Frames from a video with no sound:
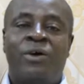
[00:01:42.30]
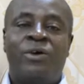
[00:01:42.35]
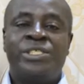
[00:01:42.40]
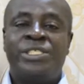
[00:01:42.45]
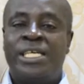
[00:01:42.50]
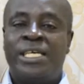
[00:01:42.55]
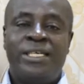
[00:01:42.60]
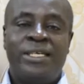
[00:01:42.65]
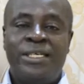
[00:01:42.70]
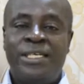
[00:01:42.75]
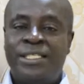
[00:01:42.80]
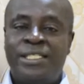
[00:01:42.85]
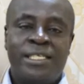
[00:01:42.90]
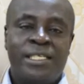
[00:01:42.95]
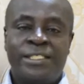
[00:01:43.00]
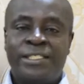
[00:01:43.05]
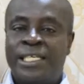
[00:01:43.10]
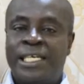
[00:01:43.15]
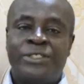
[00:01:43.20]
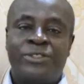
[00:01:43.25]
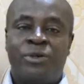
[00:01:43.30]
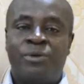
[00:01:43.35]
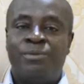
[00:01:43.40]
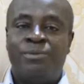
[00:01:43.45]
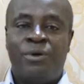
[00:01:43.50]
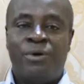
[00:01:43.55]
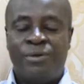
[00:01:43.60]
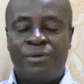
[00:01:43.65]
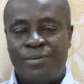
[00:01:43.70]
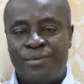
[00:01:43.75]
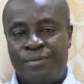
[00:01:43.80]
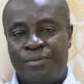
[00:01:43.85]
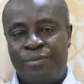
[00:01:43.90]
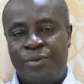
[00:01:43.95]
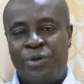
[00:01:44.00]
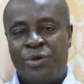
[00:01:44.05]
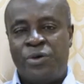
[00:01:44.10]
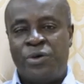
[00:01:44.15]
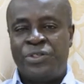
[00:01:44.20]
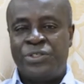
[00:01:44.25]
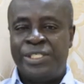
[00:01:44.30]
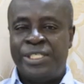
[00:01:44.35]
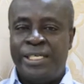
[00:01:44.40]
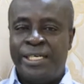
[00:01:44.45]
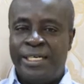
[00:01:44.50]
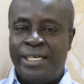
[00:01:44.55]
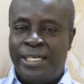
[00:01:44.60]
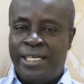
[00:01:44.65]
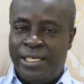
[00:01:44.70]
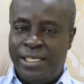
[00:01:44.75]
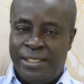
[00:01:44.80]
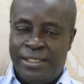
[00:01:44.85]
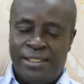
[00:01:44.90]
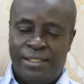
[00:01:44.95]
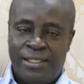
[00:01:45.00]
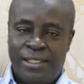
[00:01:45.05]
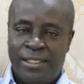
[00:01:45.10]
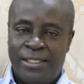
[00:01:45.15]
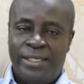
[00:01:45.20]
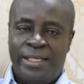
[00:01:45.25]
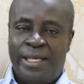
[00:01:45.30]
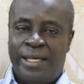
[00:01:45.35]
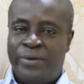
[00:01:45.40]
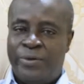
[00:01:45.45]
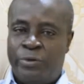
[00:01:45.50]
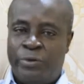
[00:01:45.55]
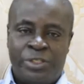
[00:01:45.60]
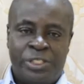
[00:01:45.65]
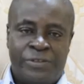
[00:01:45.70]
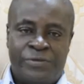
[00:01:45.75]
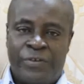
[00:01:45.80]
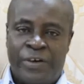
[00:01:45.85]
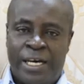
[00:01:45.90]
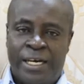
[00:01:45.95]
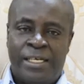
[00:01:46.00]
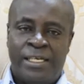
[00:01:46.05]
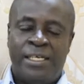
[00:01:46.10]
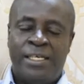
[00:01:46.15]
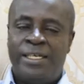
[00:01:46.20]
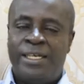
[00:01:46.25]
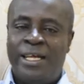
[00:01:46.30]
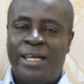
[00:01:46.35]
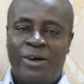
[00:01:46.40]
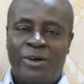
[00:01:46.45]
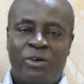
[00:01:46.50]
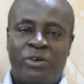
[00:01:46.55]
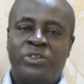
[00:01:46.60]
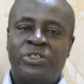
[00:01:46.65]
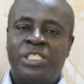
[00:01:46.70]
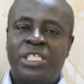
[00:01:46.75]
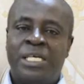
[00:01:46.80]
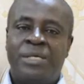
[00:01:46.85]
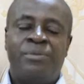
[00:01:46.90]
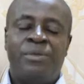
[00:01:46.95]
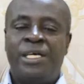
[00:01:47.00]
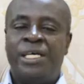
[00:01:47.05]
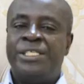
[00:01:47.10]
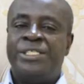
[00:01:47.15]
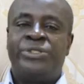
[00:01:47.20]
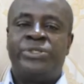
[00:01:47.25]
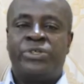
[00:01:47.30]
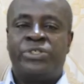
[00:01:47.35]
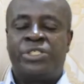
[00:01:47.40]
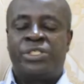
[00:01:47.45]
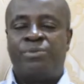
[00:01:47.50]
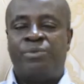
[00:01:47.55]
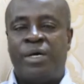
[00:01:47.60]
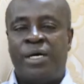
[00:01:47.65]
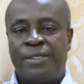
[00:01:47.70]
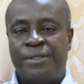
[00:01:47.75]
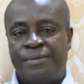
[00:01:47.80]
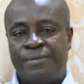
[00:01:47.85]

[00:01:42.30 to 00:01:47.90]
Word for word: generations yet unborn, because they killed, they crucified, they condemned a just man.